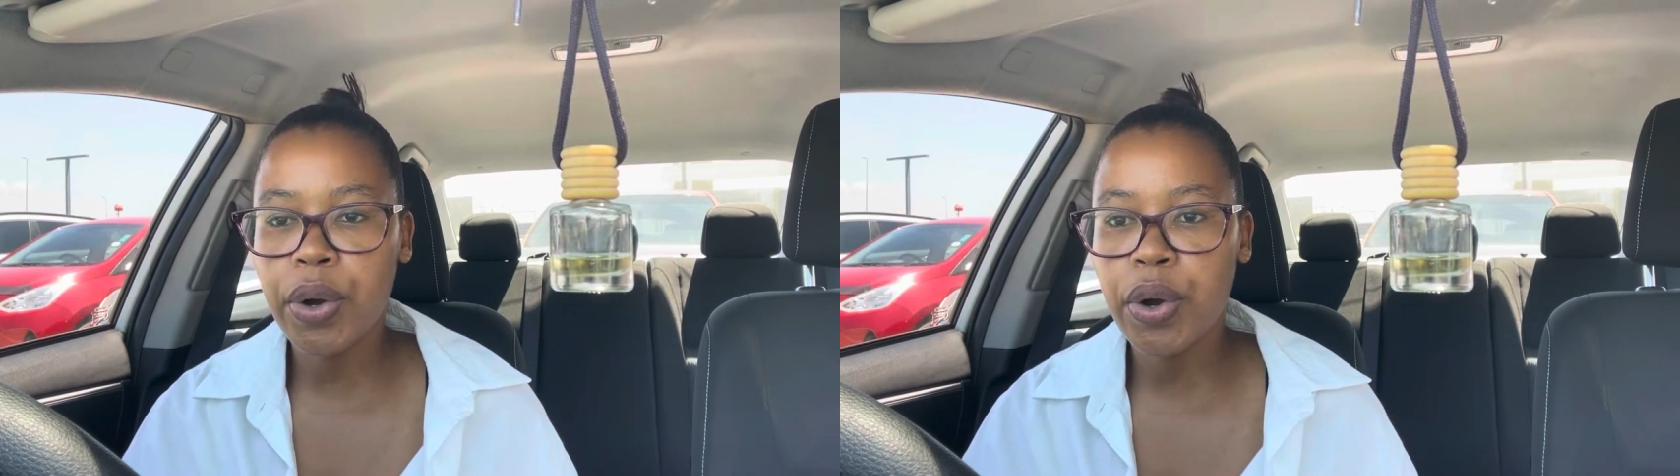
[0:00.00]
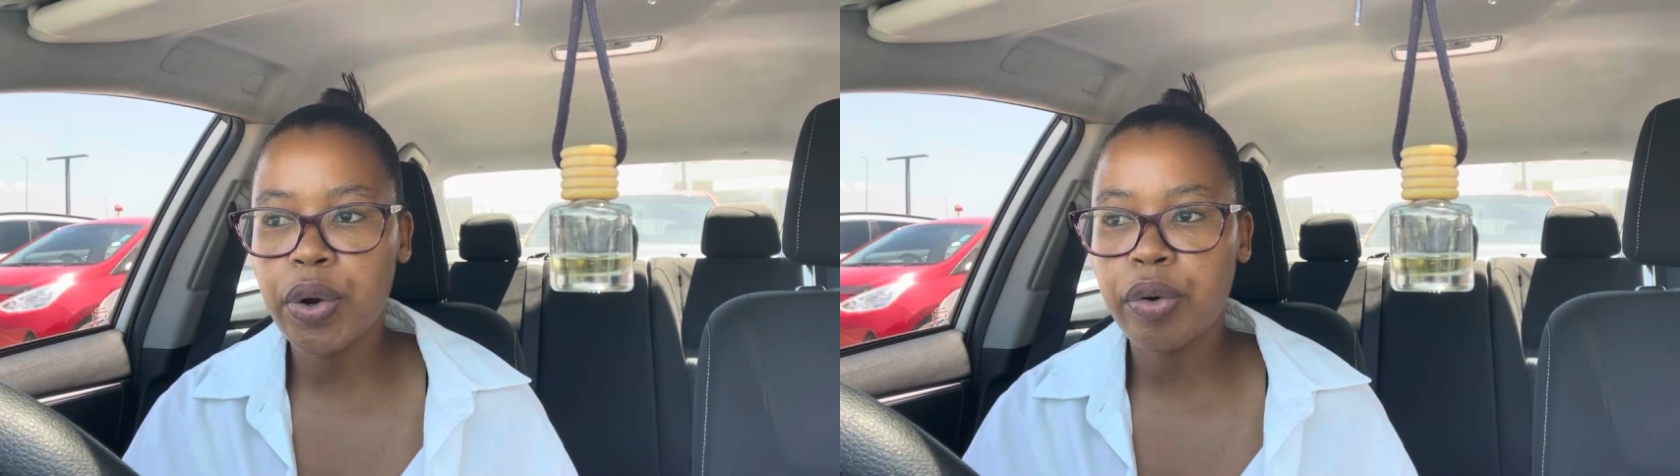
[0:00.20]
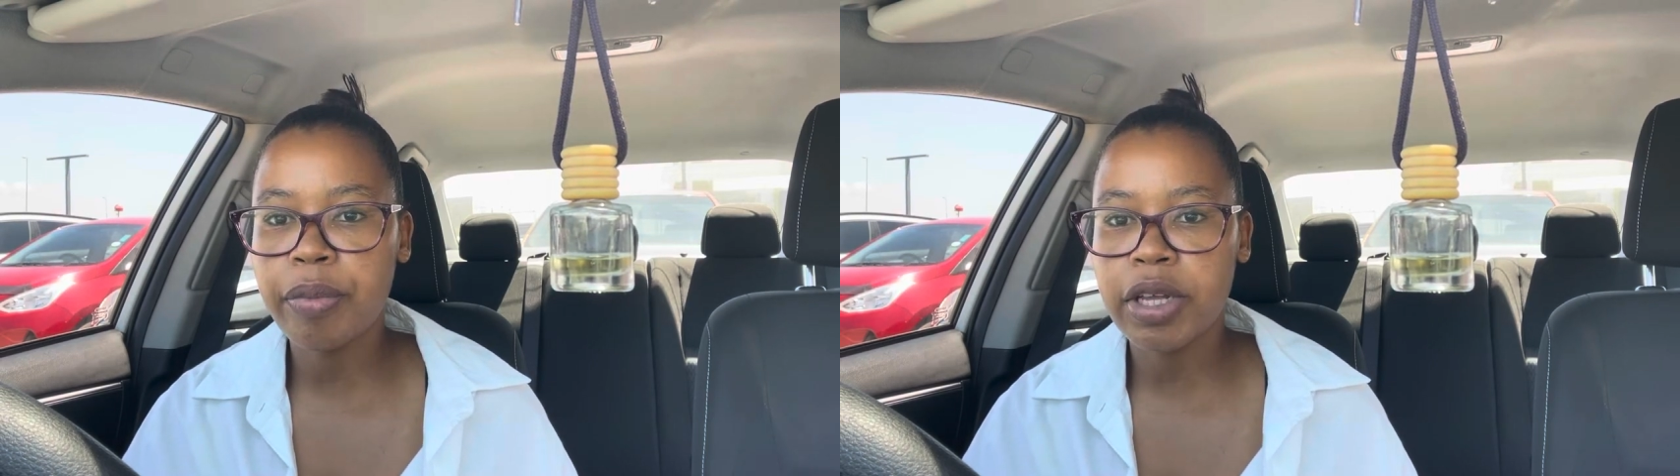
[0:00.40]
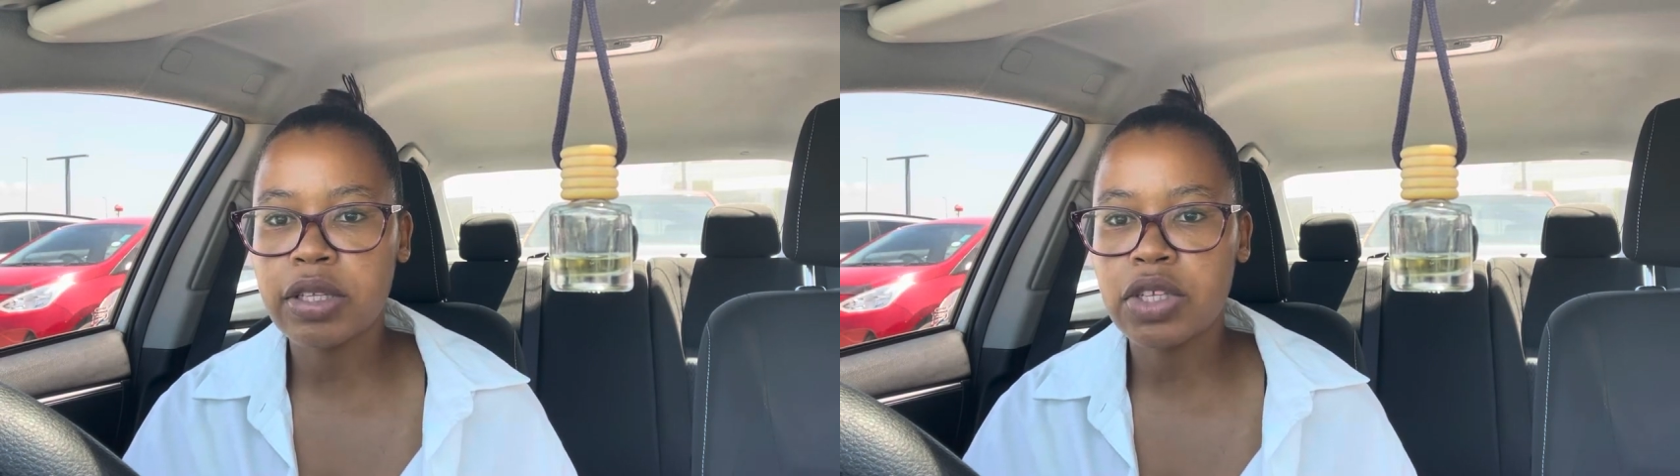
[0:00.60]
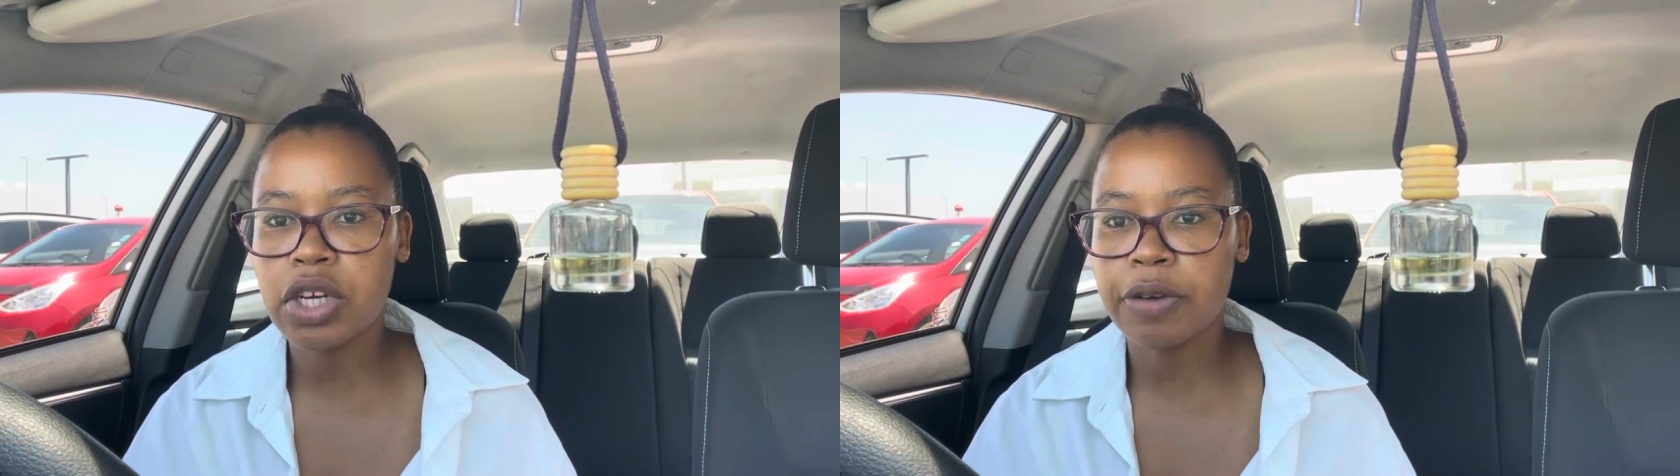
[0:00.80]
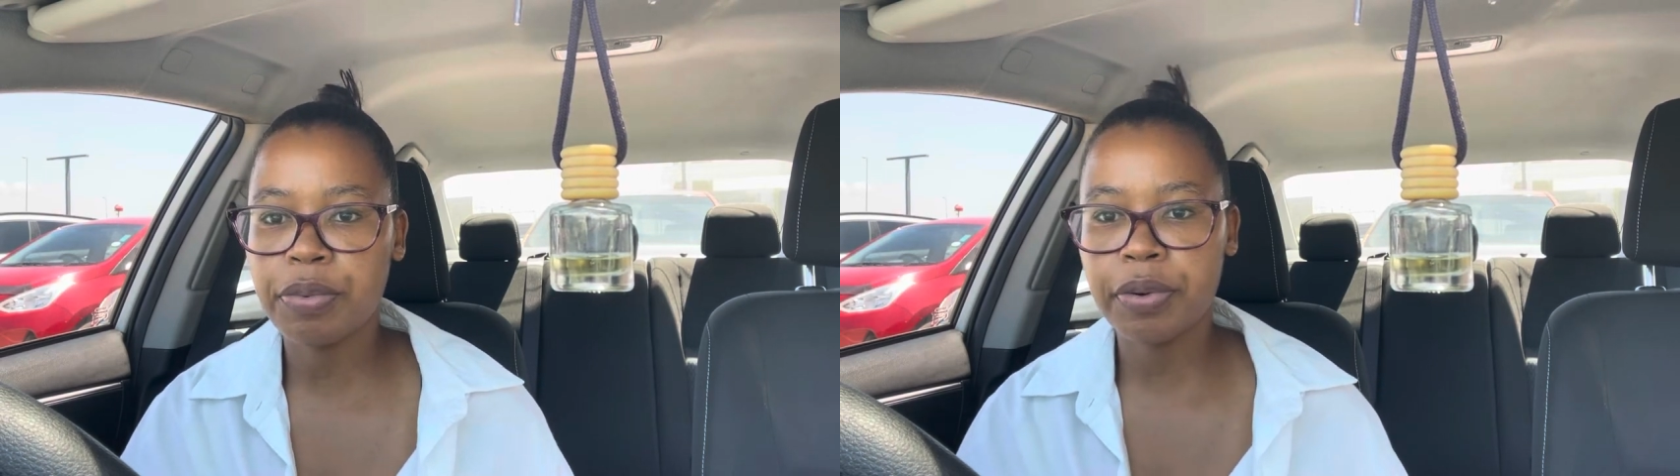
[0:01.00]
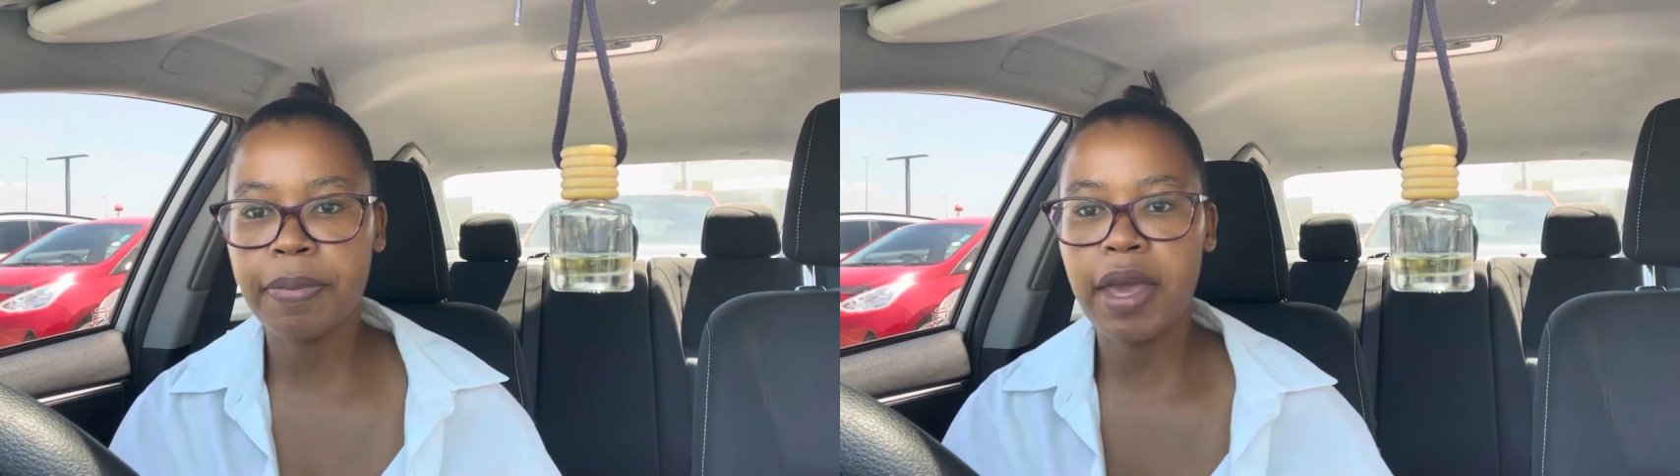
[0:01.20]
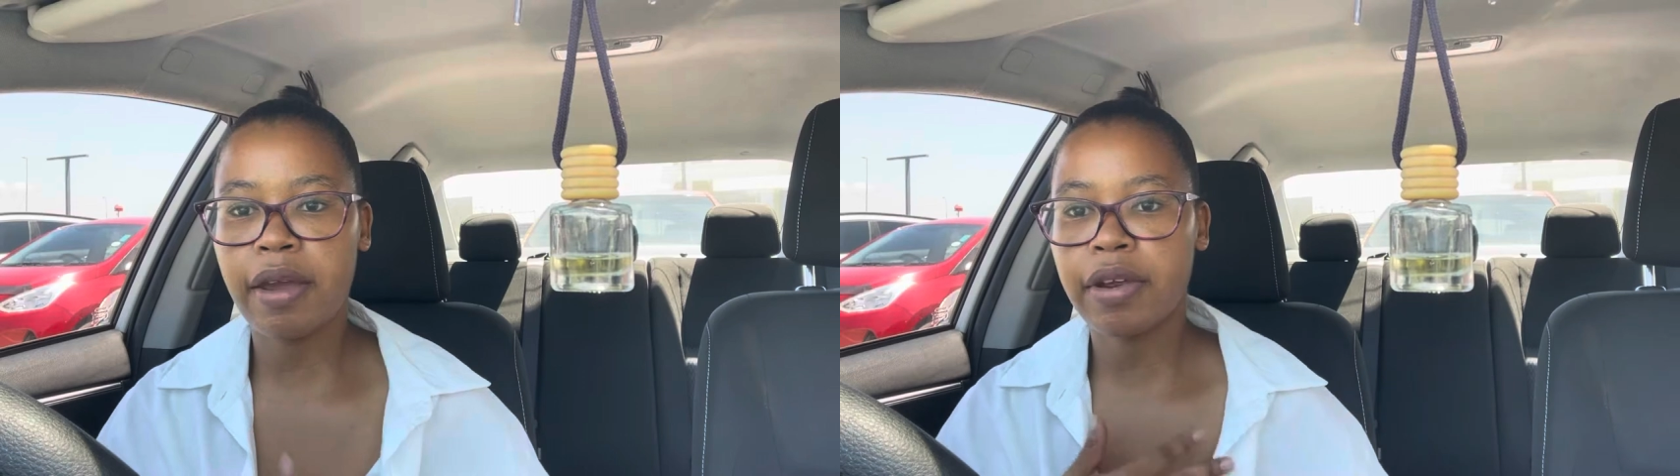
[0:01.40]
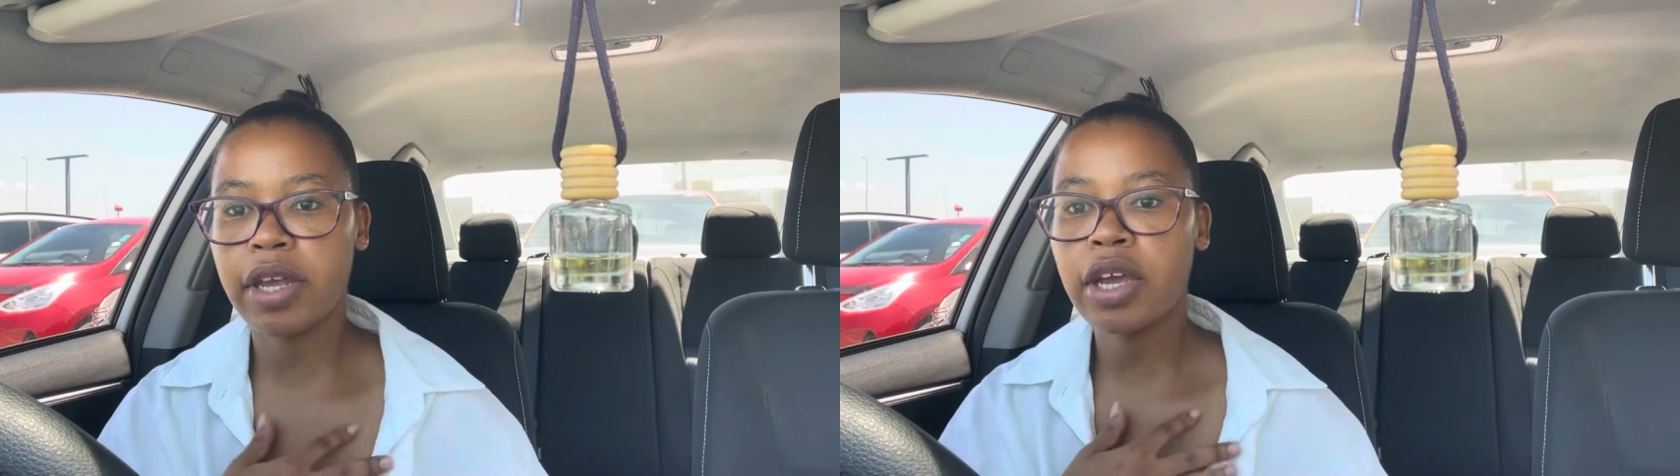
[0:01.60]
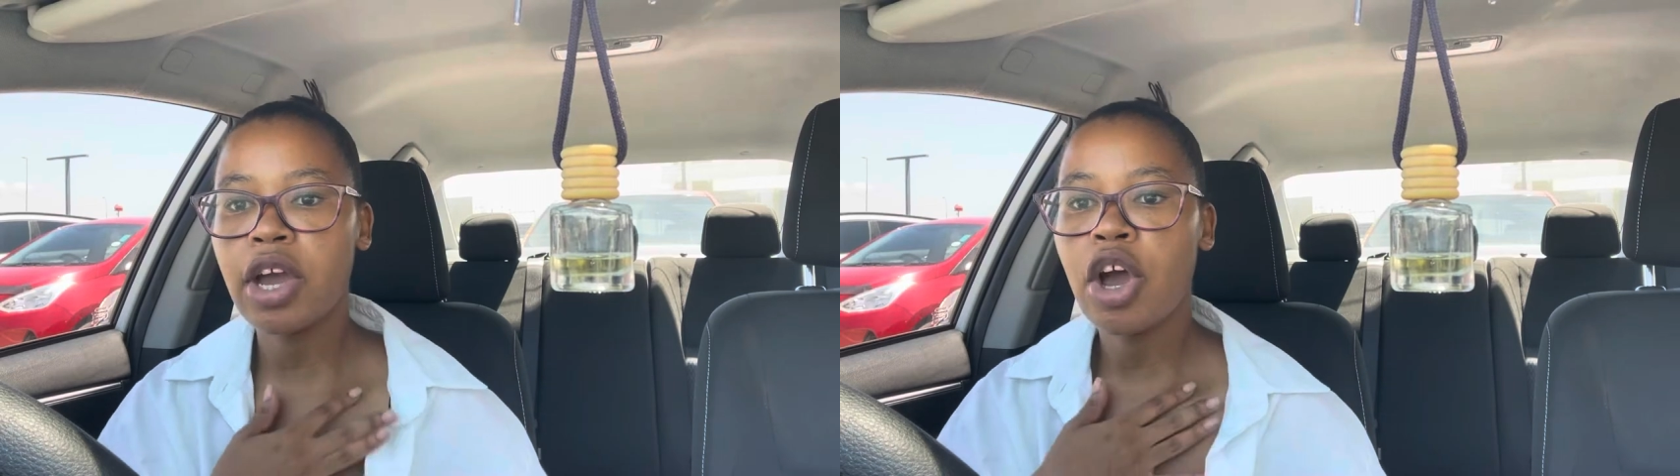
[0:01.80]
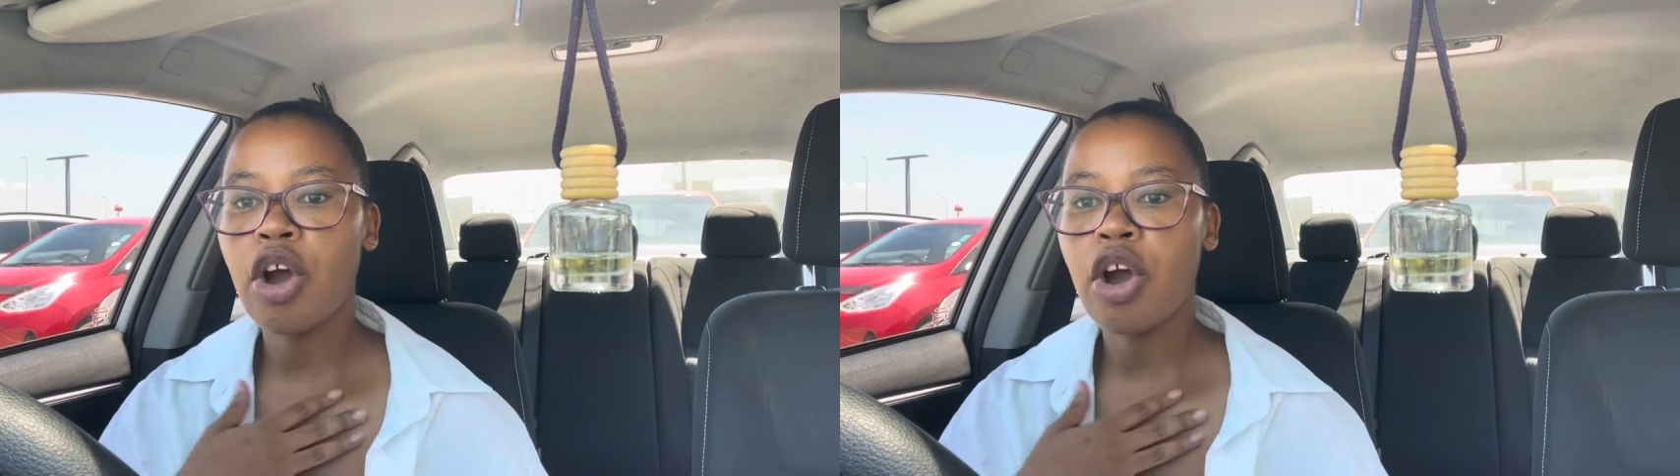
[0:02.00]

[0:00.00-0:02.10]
home and start preparing